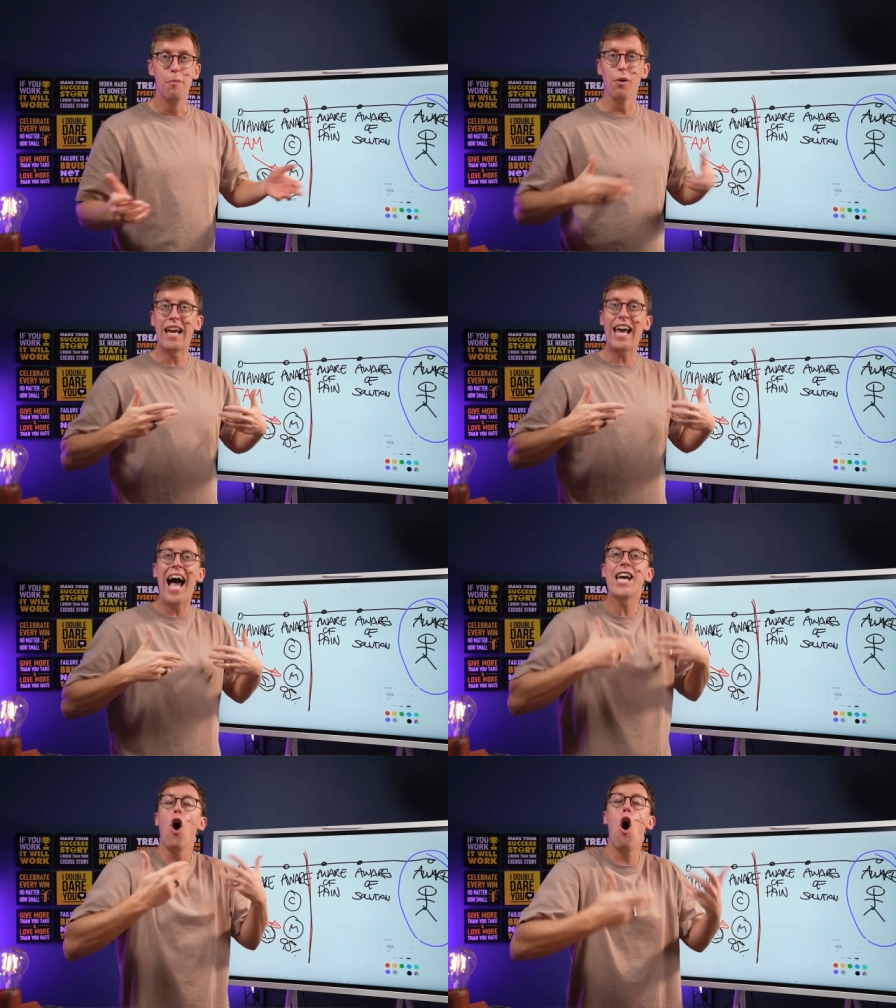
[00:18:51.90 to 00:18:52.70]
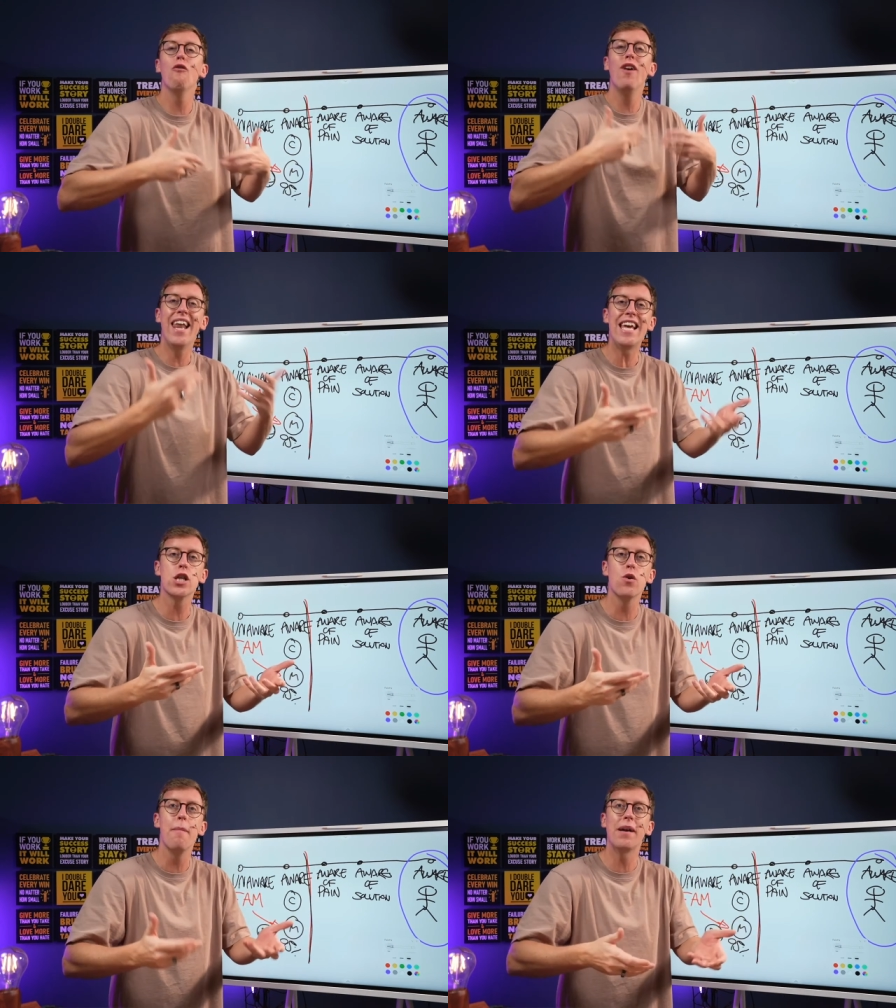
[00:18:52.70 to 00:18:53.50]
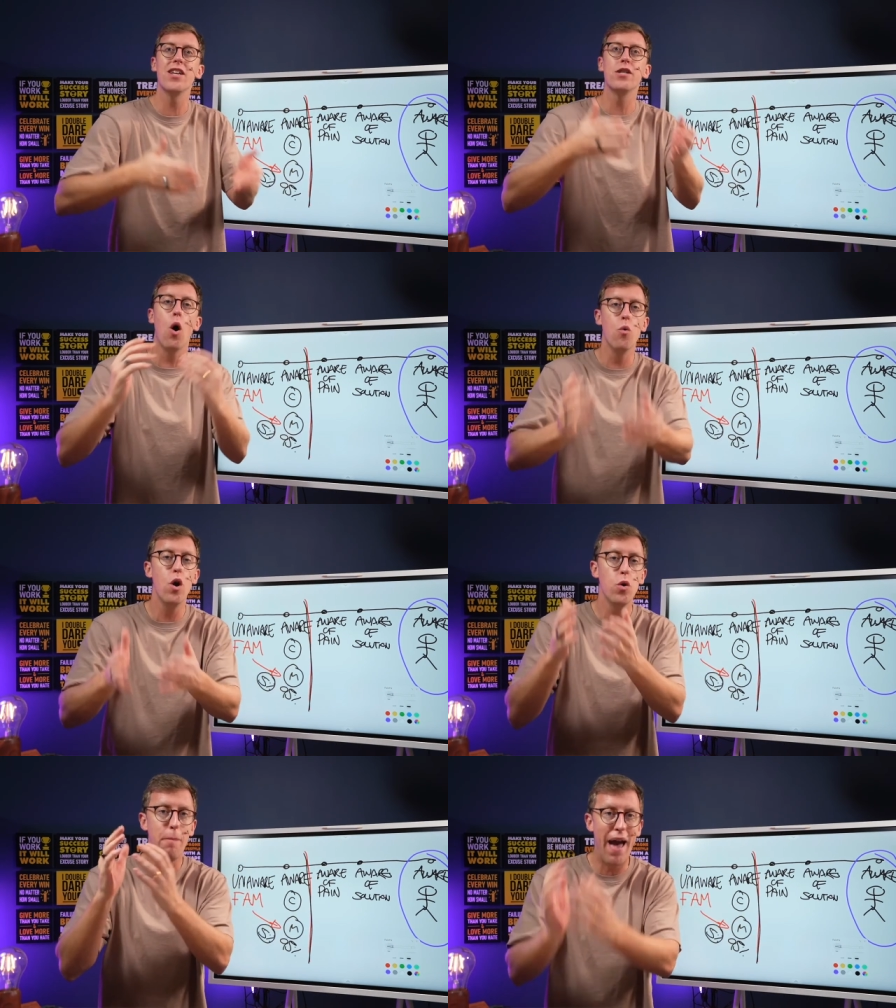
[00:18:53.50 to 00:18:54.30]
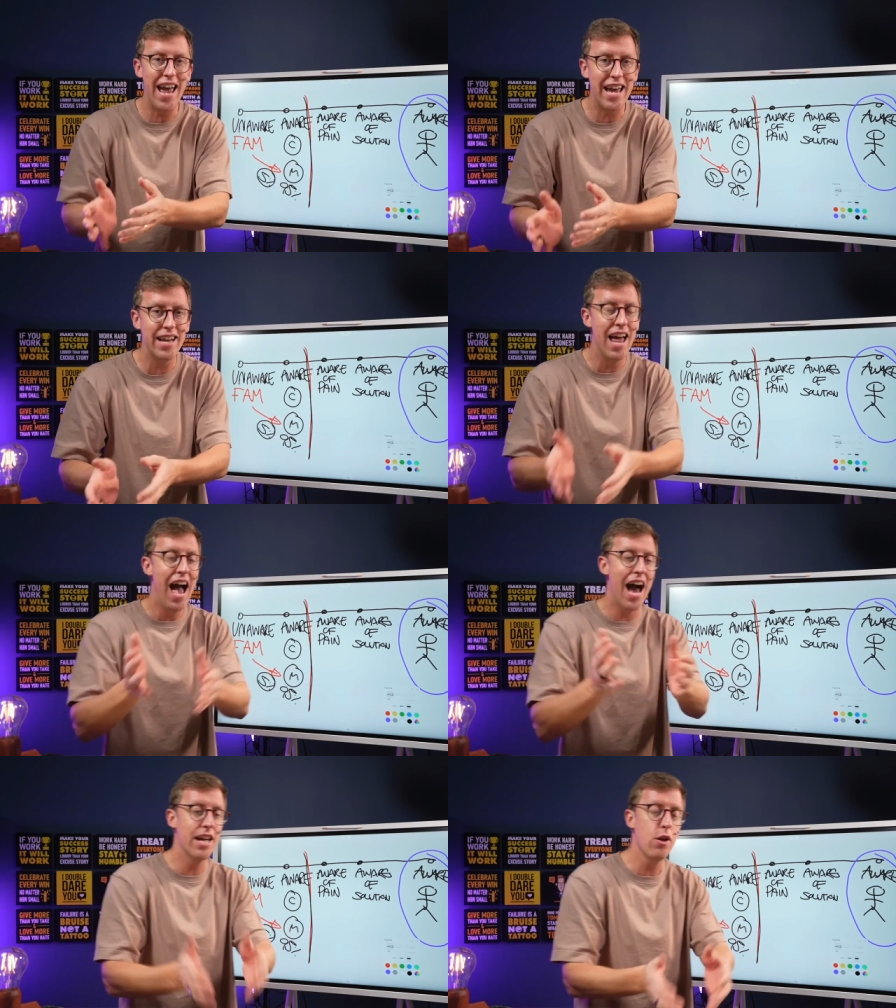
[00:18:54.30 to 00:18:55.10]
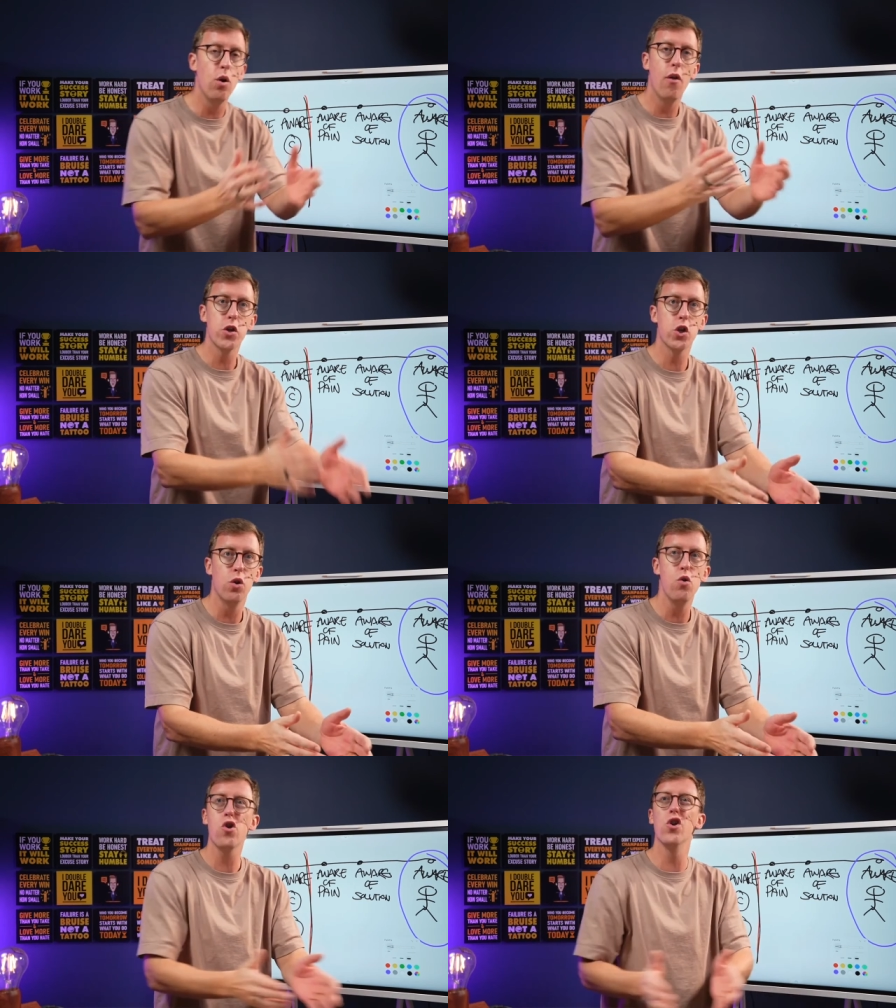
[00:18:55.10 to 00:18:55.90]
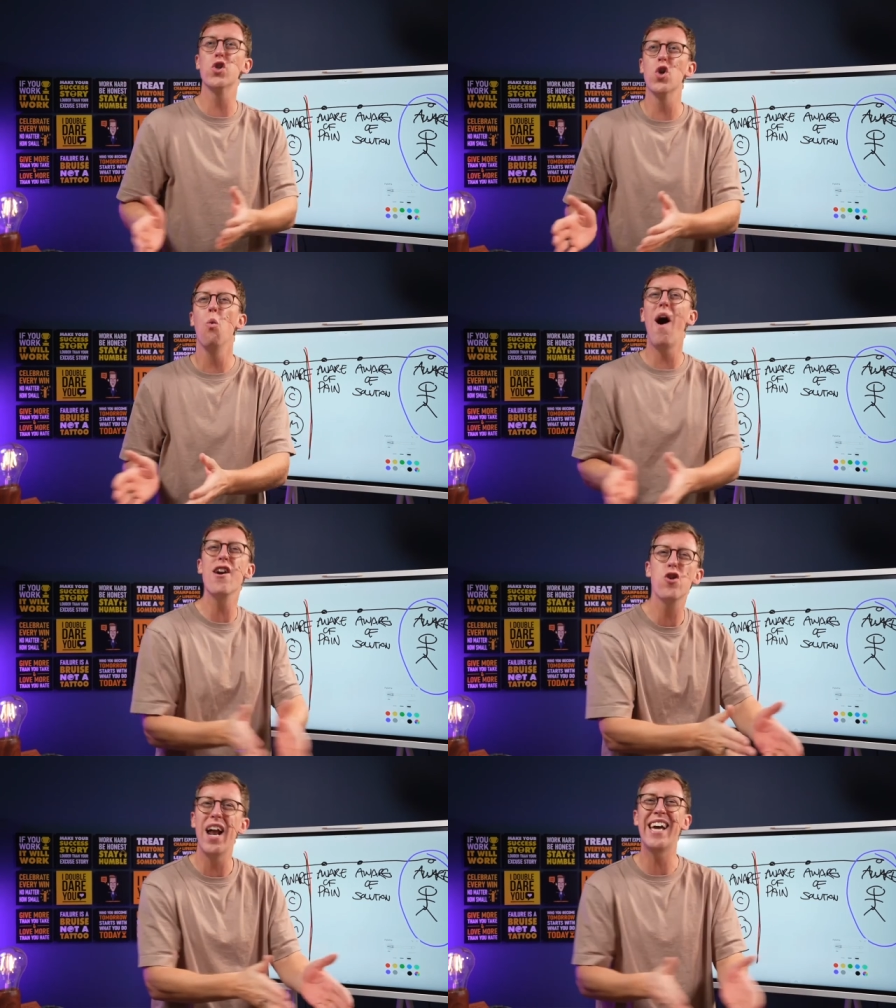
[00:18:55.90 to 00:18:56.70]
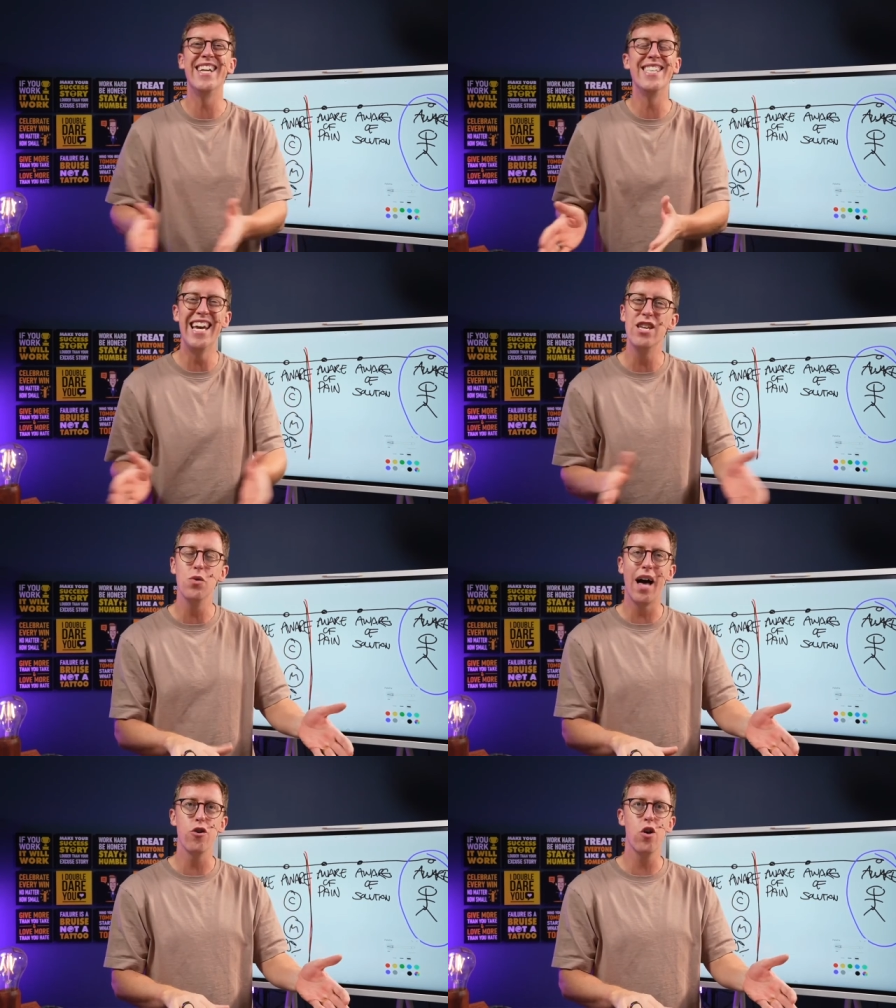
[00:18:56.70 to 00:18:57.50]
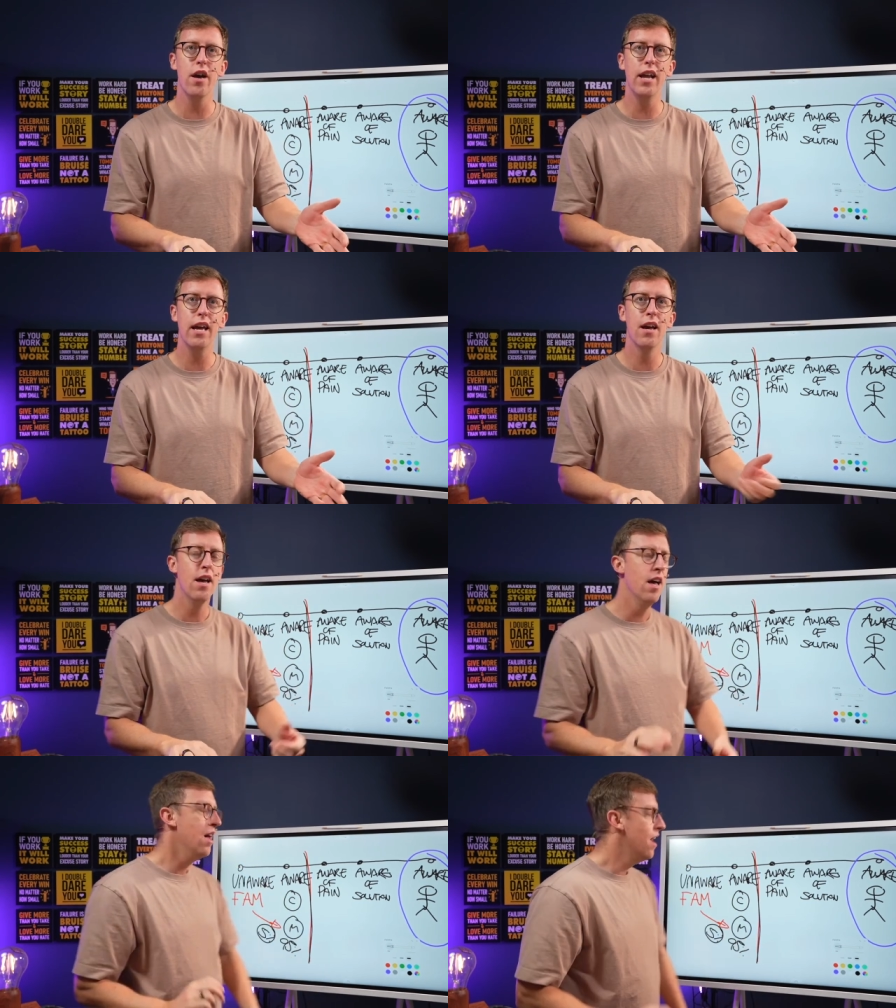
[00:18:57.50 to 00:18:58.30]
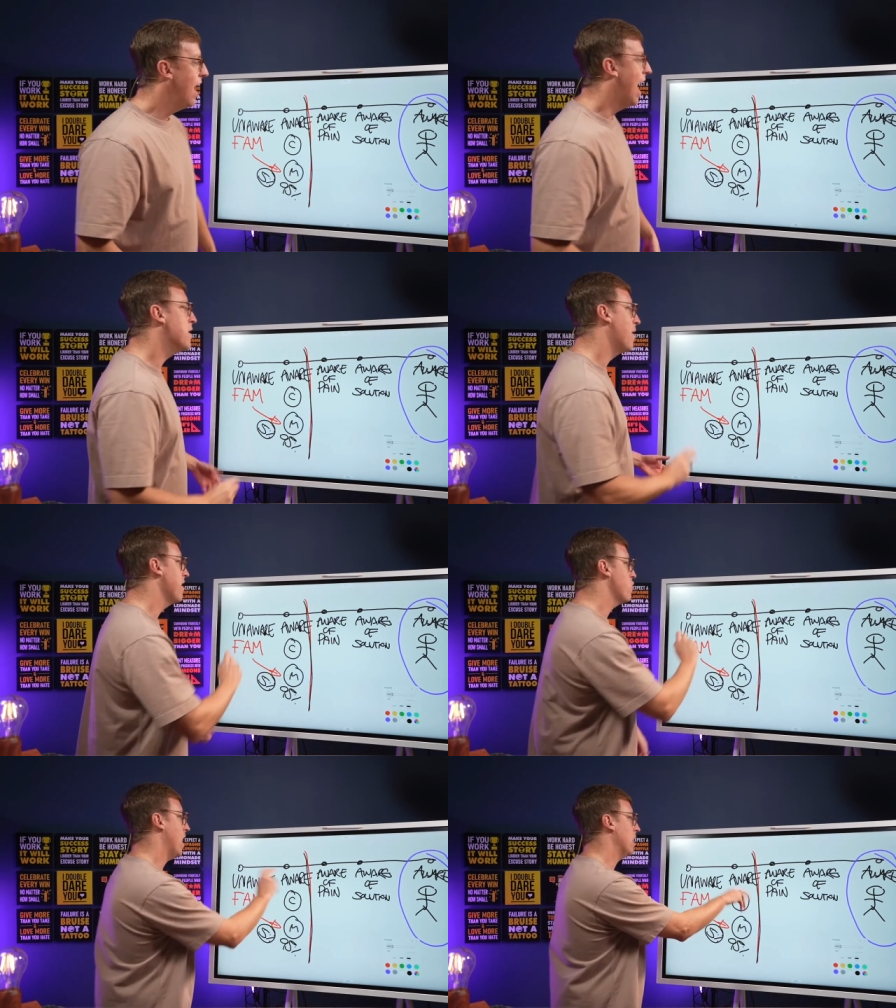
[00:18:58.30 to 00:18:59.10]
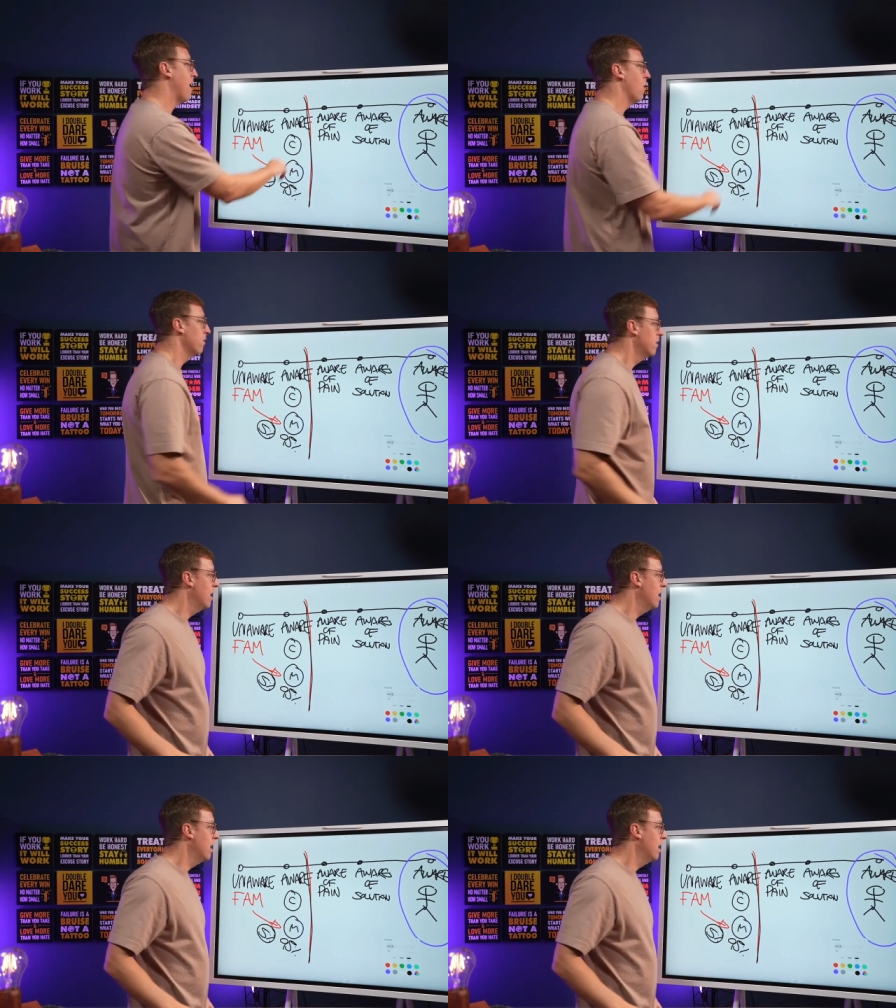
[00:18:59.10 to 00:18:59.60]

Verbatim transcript: but like I can't relate to it because I don't know the pain and I don't know the solution. So why should I continue that journey? Anyway, they check him out.